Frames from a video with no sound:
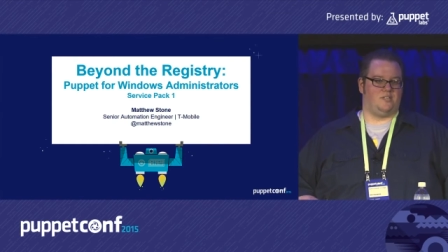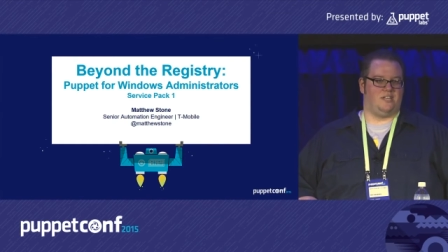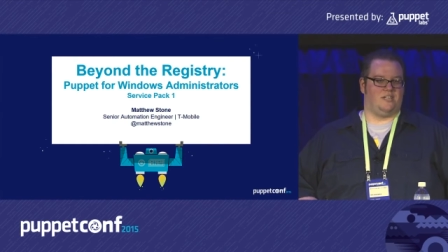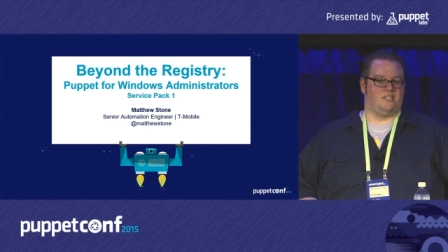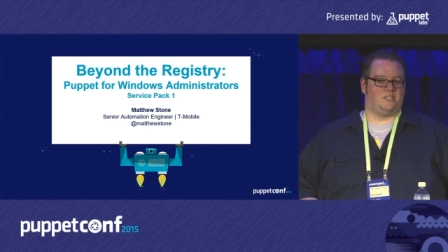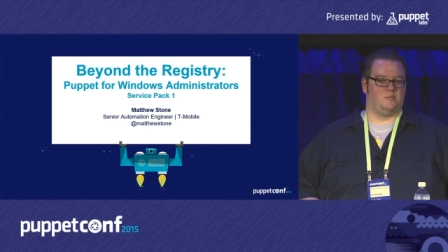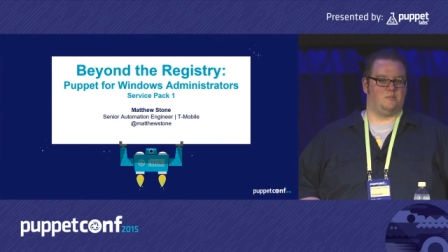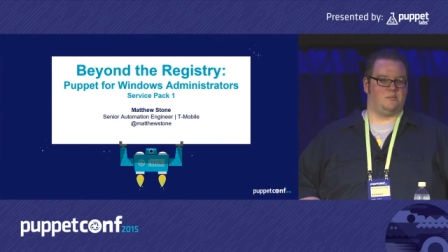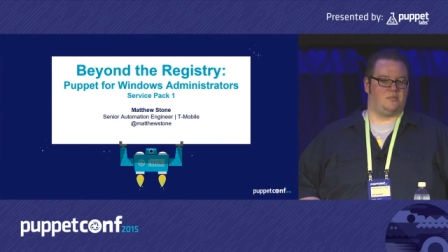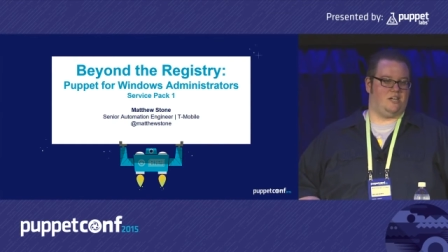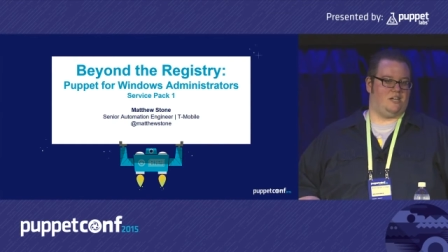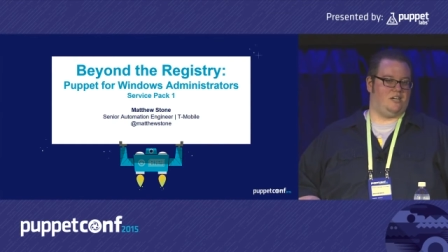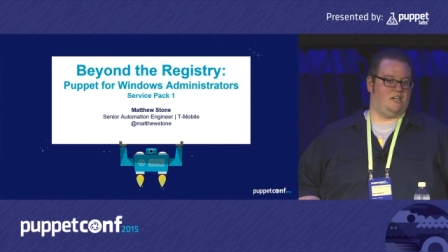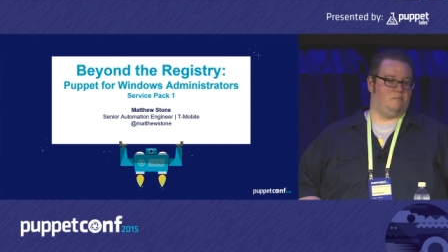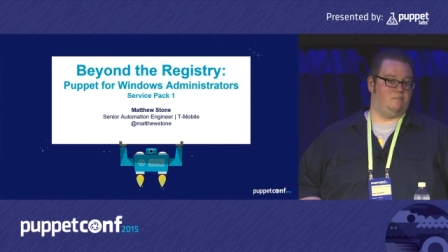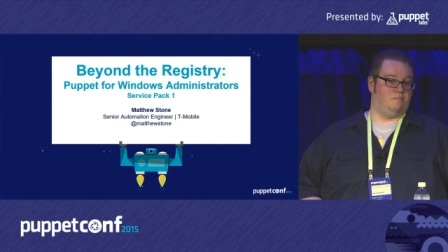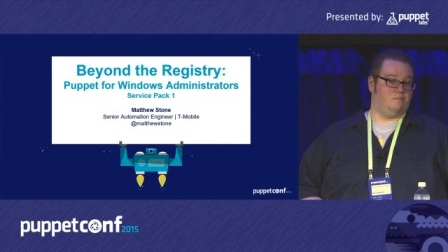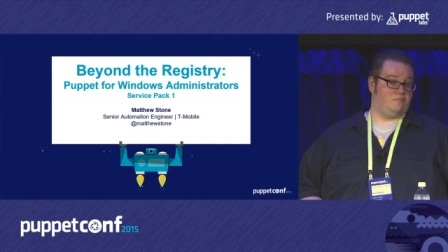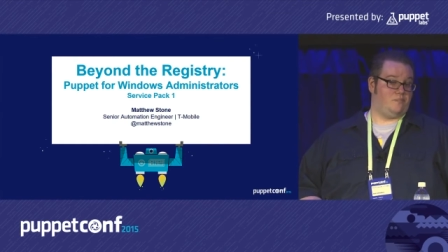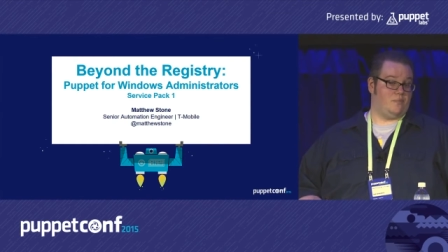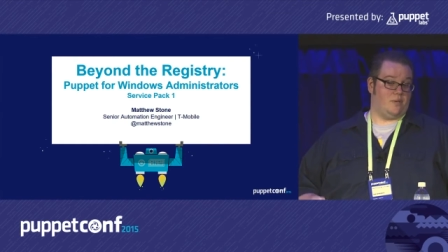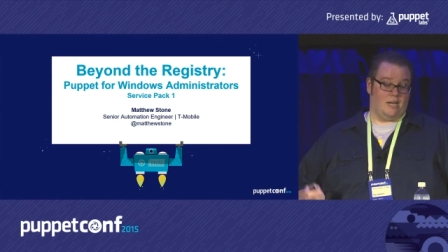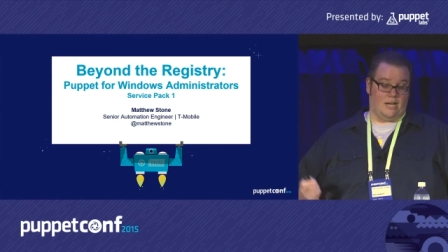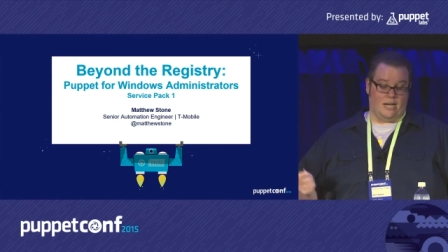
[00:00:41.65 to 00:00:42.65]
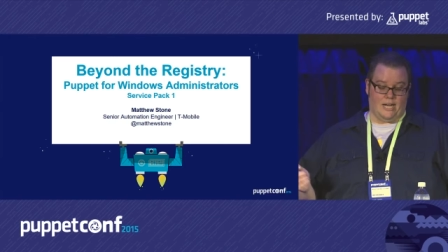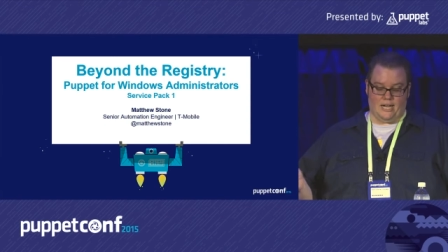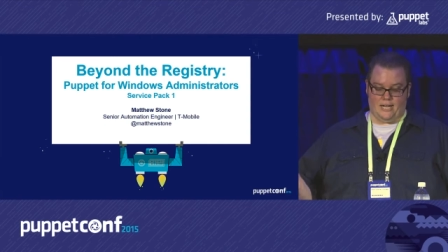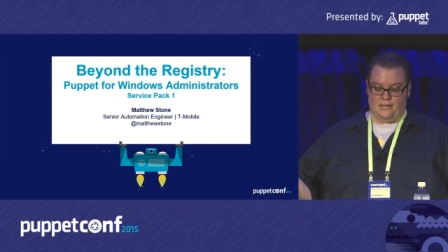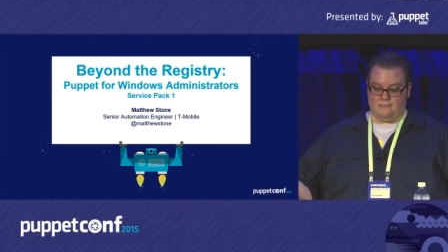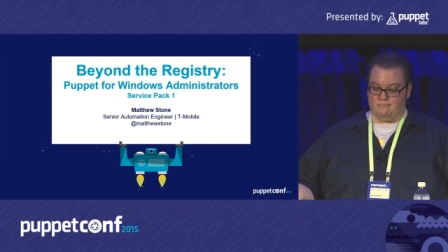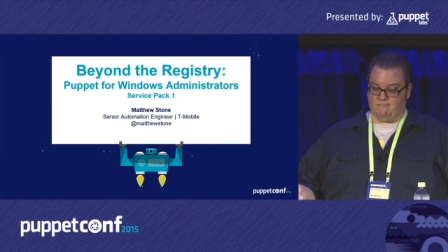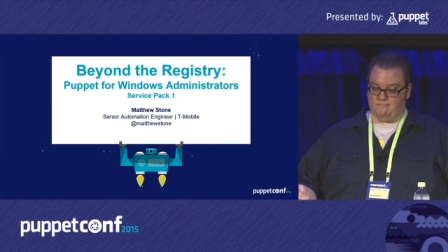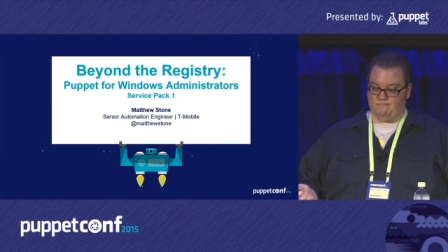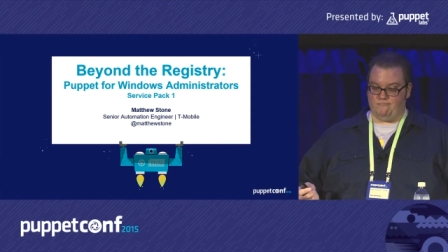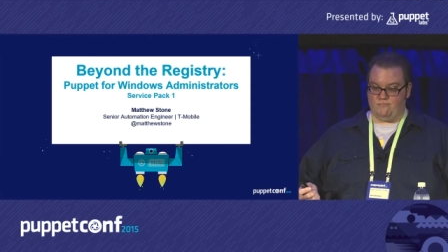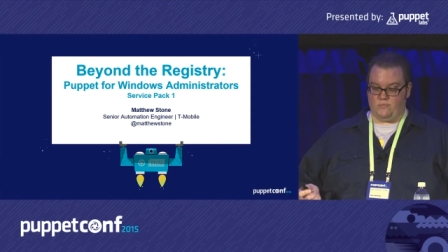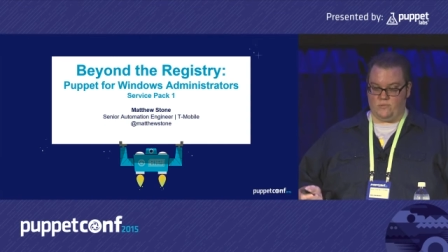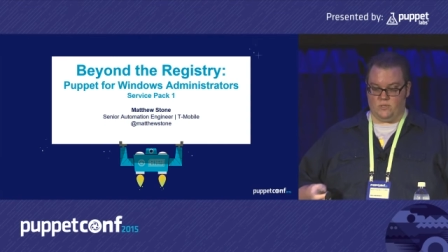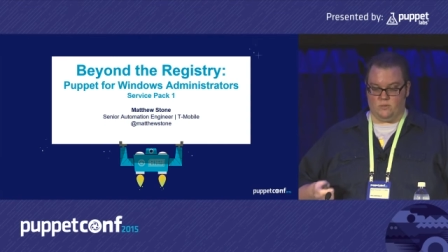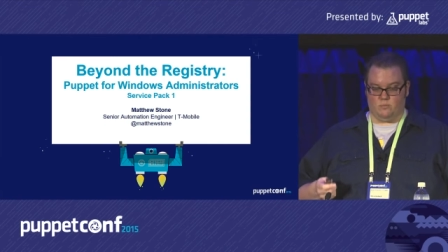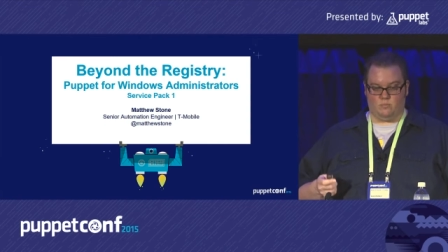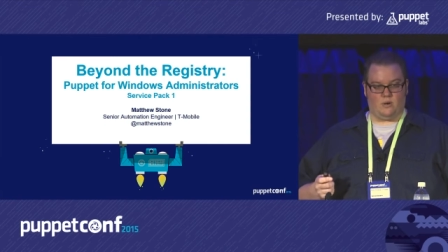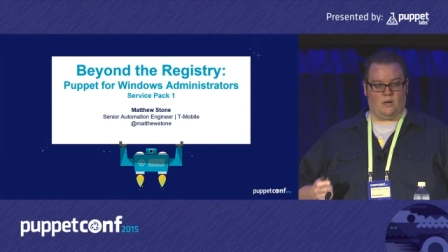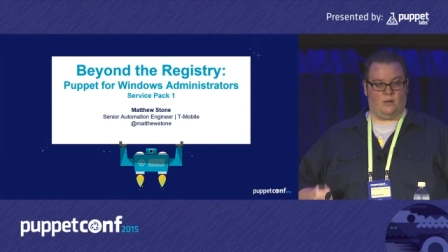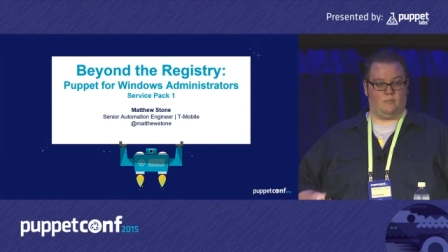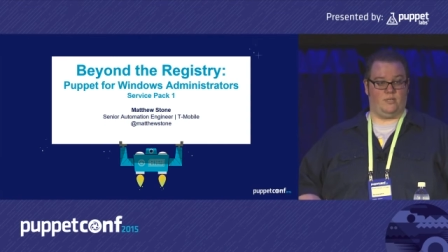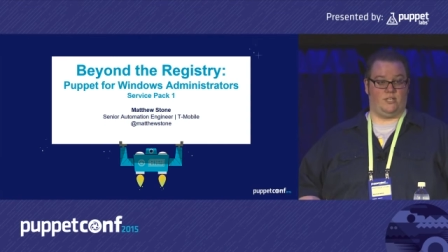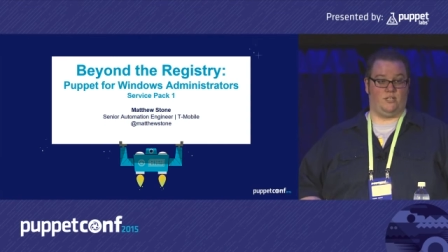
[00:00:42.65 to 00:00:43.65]
you get some time, um, you're
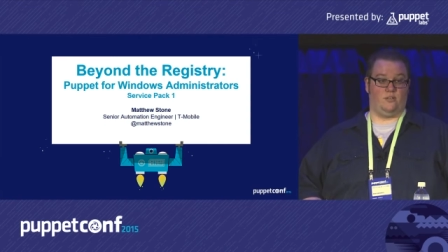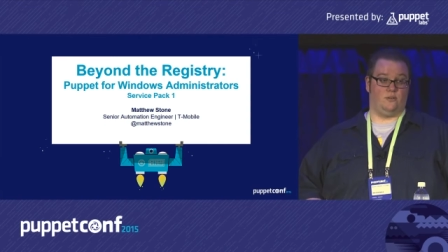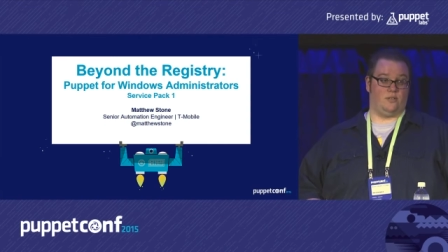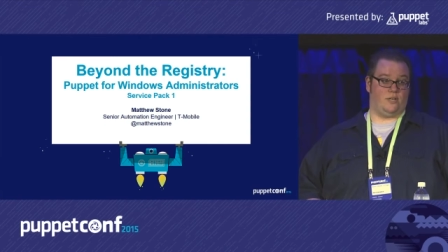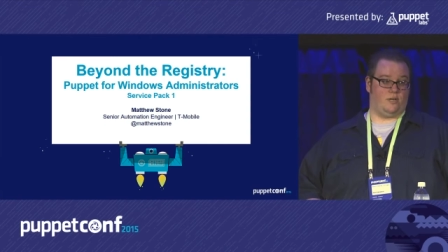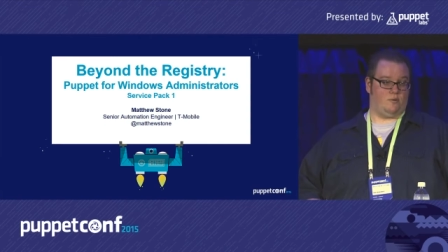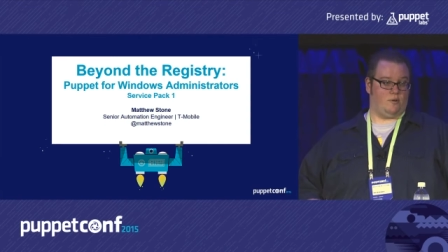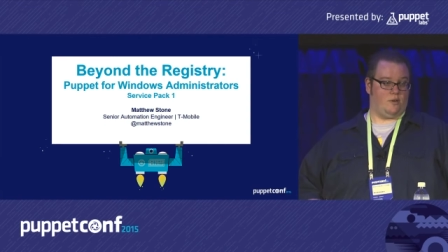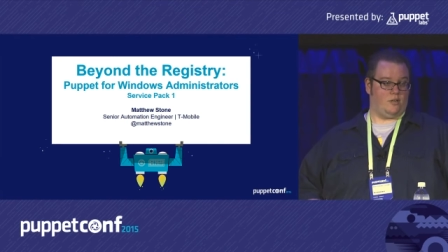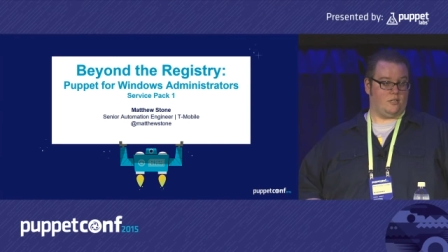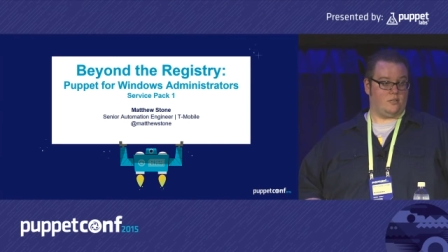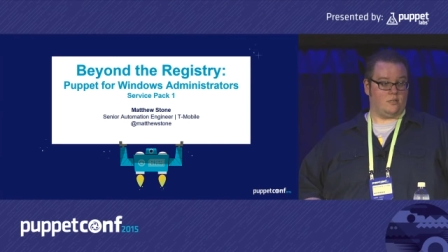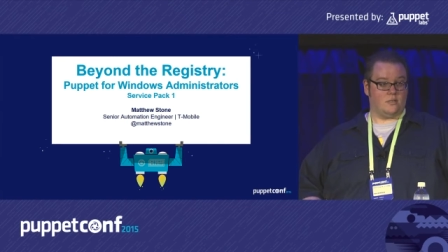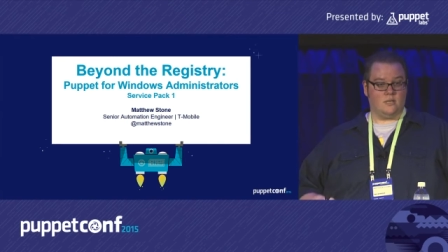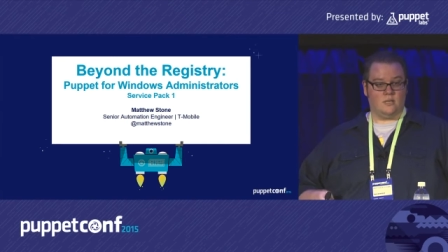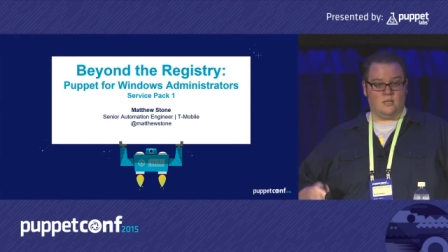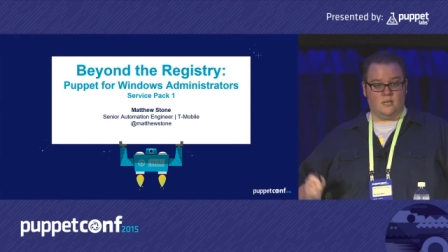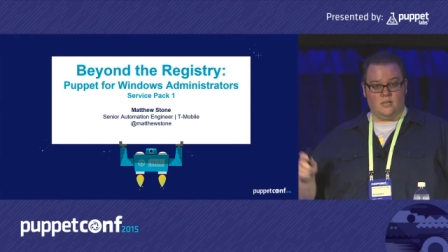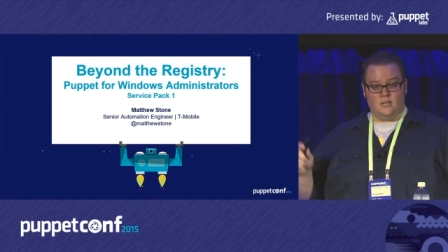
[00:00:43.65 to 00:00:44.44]
probably doing it wrong.